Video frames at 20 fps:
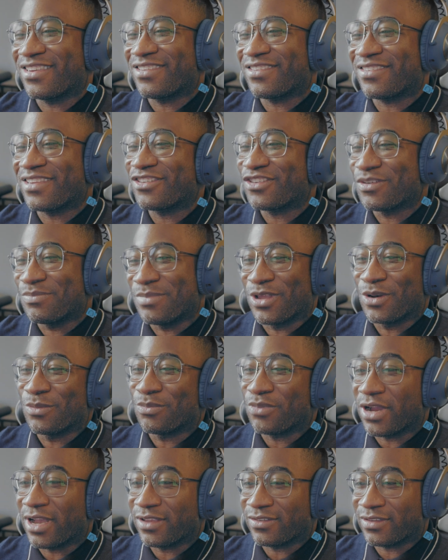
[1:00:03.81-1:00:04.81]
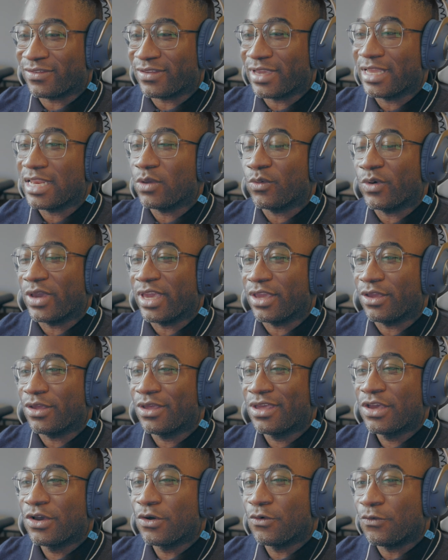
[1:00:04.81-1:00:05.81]
just such a better process anyway
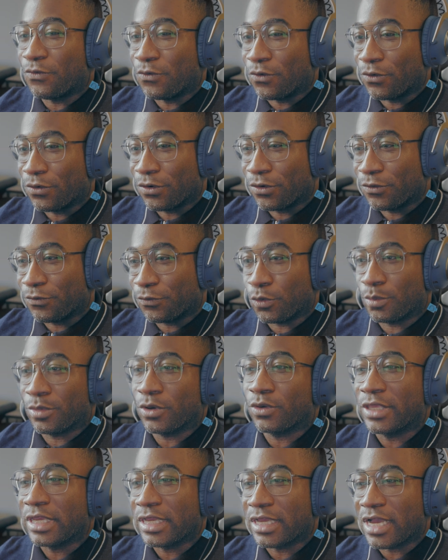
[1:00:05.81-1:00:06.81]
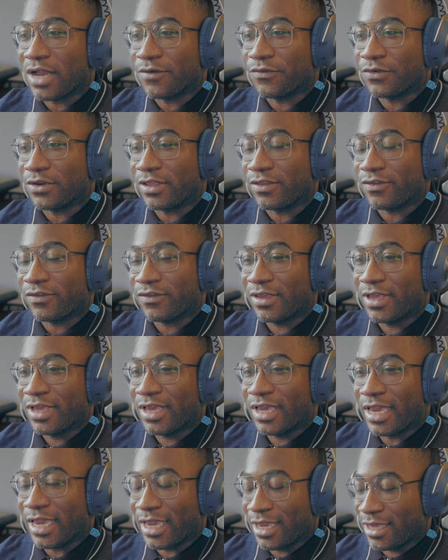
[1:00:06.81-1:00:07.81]
for building confidence.
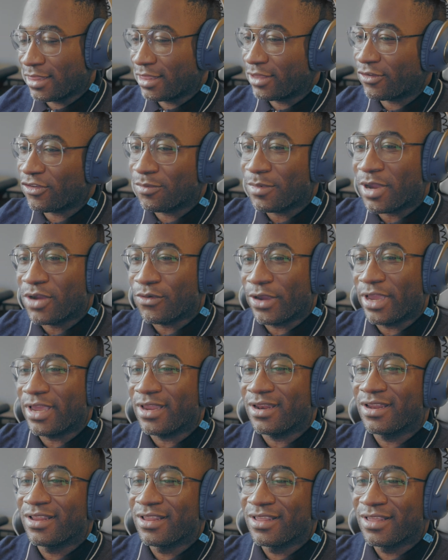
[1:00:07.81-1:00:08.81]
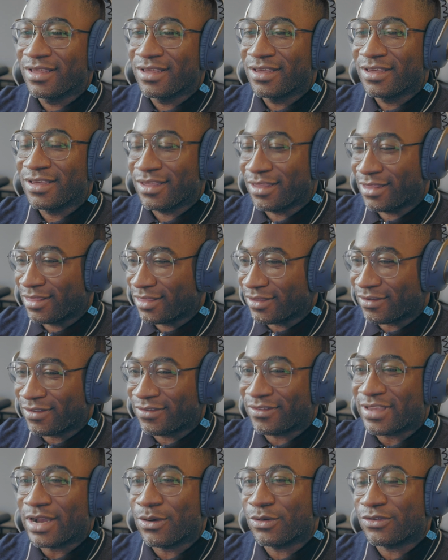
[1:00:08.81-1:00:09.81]
Hey, this is my rate. This
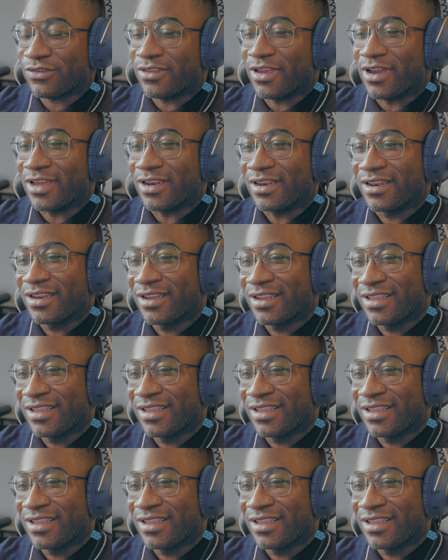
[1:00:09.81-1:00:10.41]
is how it's done.